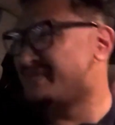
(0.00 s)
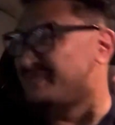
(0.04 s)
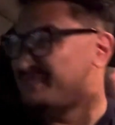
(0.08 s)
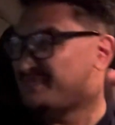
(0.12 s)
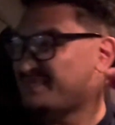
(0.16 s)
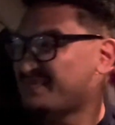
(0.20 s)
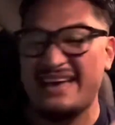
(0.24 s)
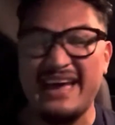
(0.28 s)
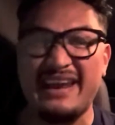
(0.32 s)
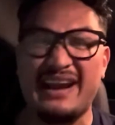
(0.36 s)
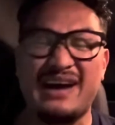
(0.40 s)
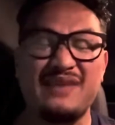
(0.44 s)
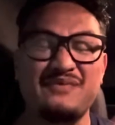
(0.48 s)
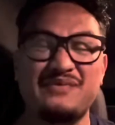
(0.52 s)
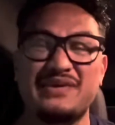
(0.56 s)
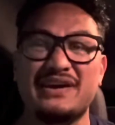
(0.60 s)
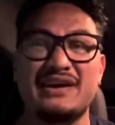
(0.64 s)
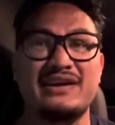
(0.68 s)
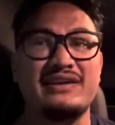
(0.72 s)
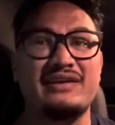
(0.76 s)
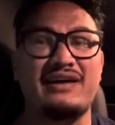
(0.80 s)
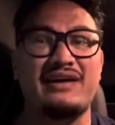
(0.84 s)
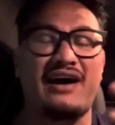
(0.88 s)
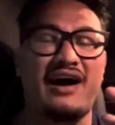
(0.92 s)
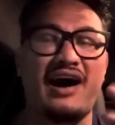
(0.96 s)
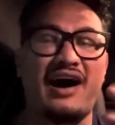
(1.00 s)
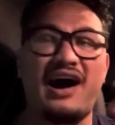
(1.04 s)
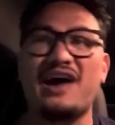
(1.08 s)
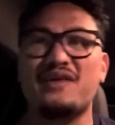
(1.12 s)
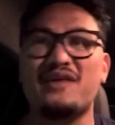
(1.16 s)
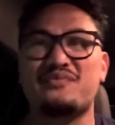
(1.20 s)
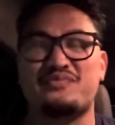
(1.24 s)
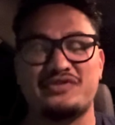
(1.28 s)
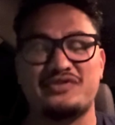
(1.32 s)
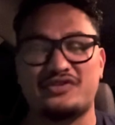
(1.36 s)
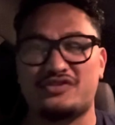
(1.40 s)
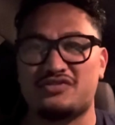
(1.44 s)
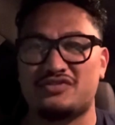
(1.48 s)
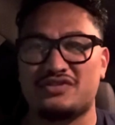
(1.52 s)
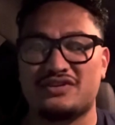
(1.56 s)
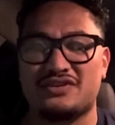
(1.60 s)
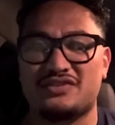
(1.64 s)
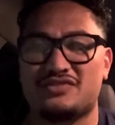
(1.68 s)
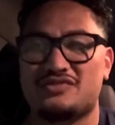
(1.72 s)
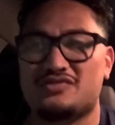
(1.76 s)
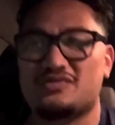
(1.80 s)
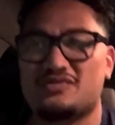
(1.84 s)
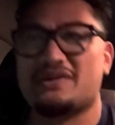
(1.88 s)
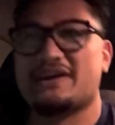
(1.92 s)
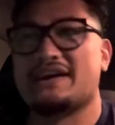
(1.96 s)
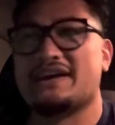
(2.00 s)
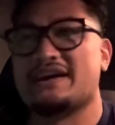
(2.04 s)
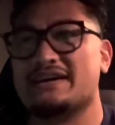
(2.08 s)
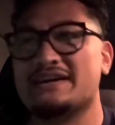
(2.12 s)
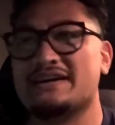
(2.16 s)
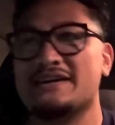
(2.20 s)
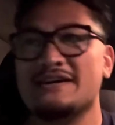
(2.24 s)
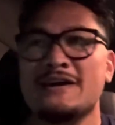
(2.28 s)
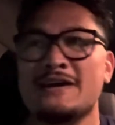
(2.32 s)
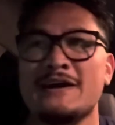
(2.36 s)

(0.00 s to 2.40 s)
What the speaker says: I'm being hypercritical here.